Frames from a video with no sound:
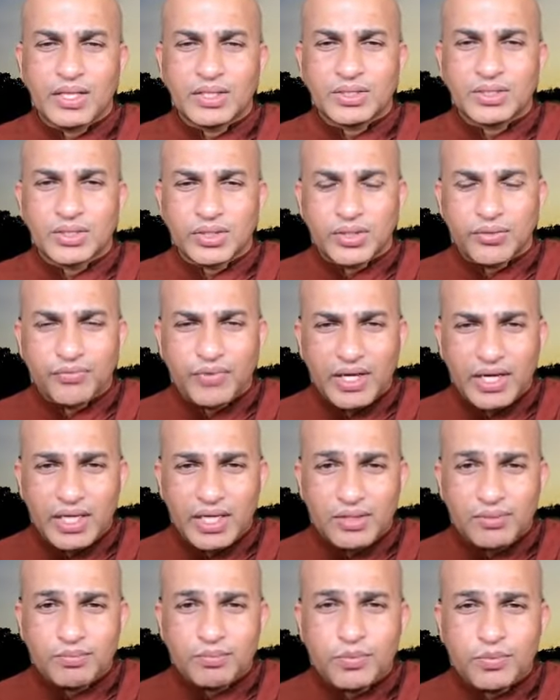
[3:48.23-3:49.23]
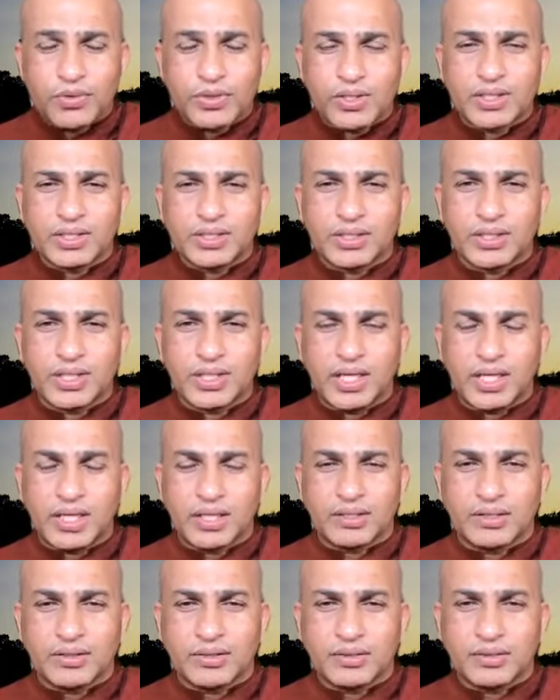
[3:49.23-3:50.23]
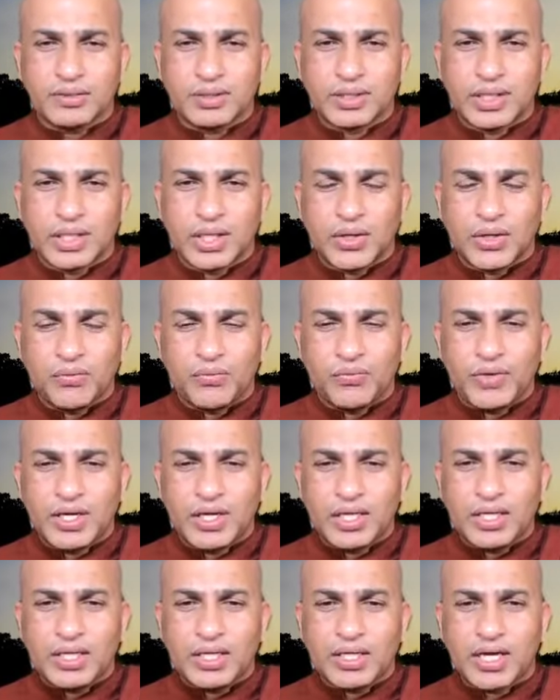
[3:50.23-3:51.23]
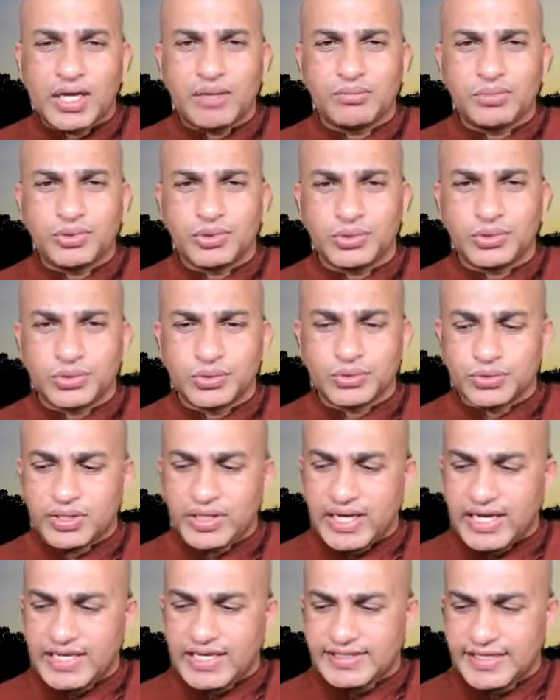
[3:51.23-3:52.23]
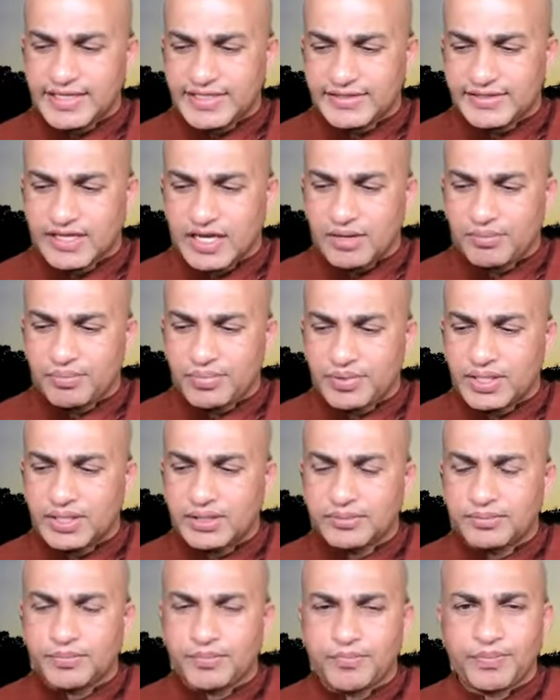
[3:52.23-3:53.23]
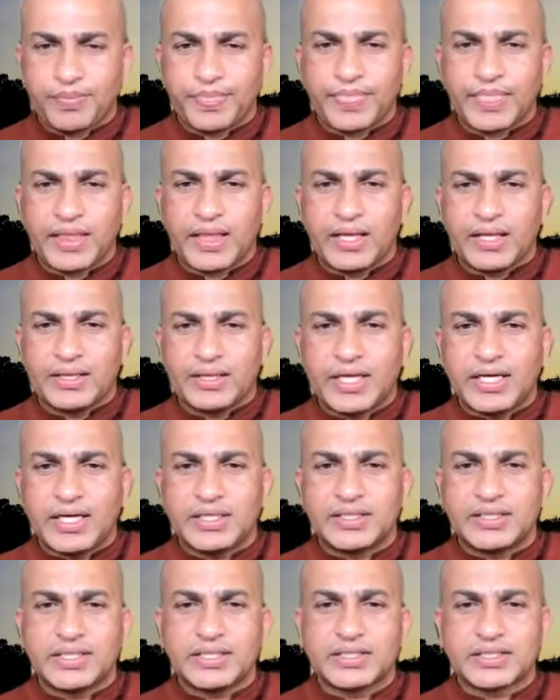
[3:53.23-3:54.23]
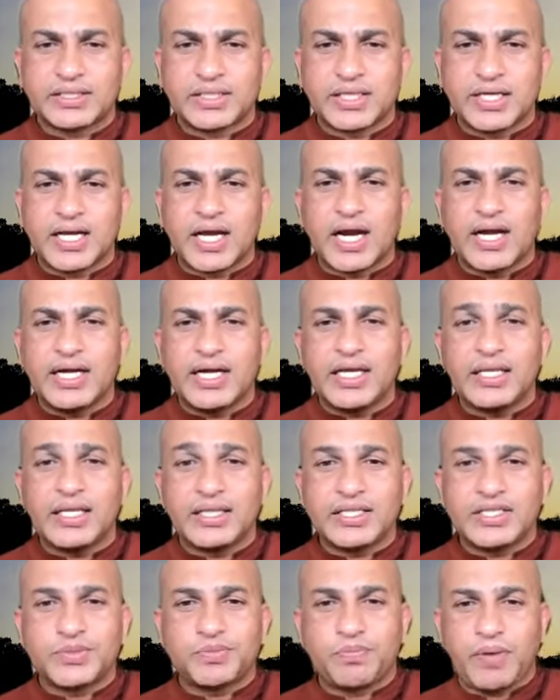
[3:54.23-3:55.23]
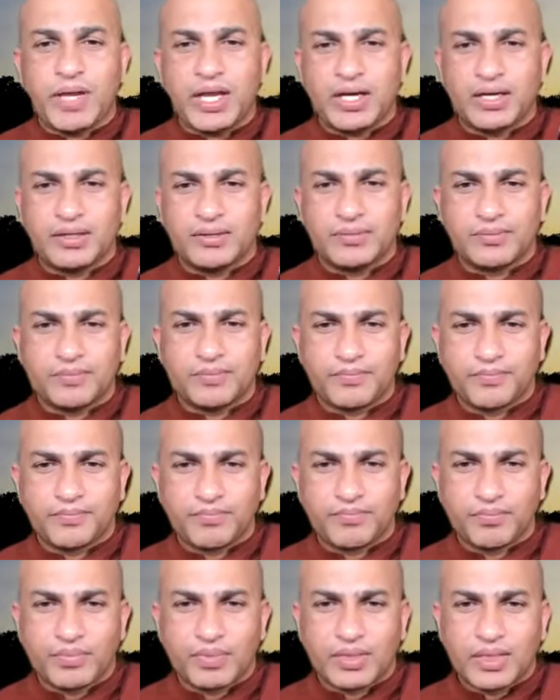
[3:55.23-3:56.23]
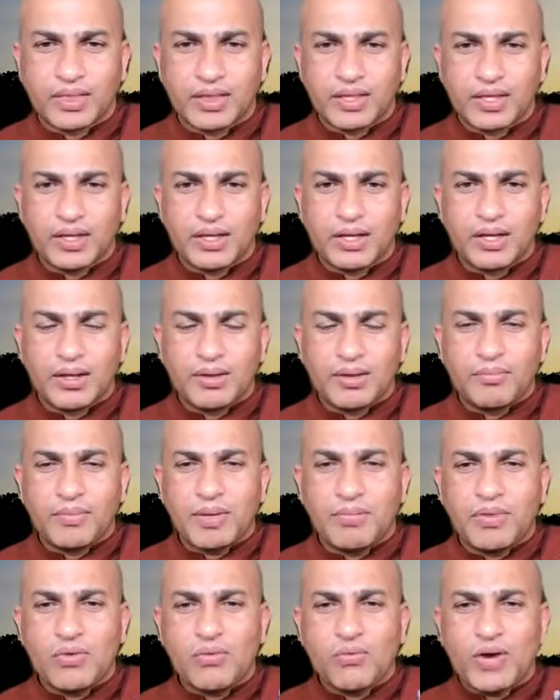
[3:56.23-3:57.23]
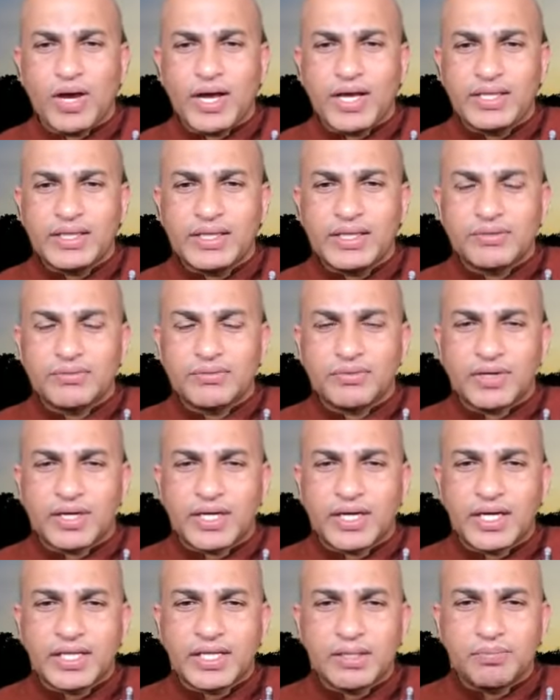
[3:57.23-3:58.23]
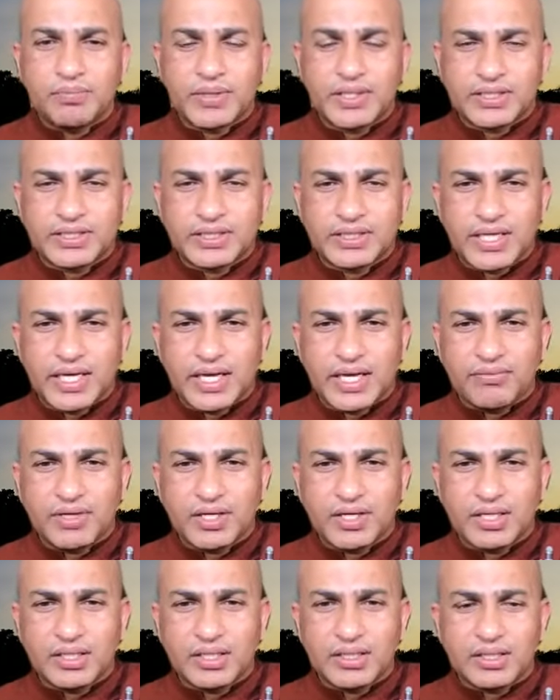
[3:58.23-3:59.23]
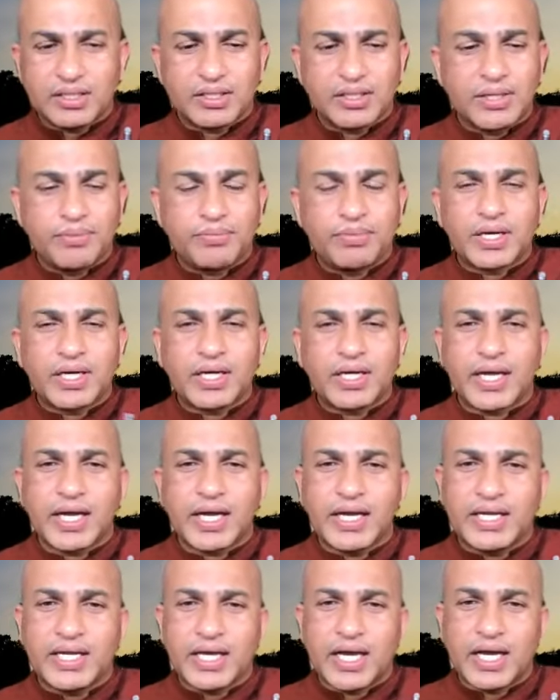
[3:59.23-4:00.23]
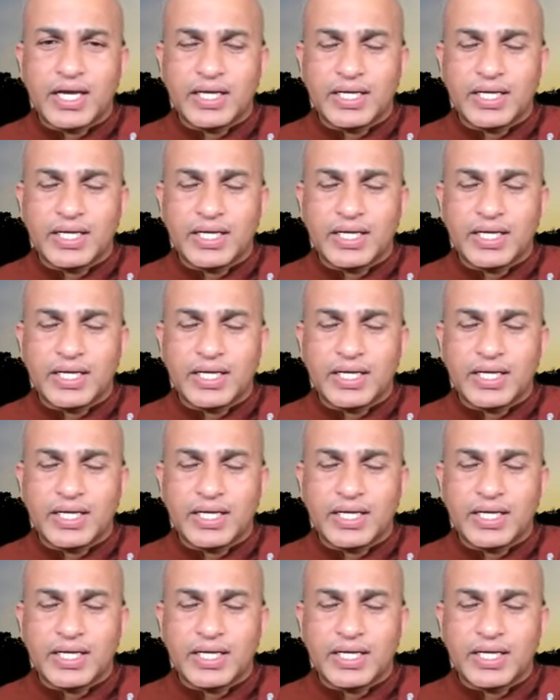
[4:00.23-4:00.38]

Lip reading: So the very important thing, when it come to, as example, that just regarding this pen, maybe why the another person having different idea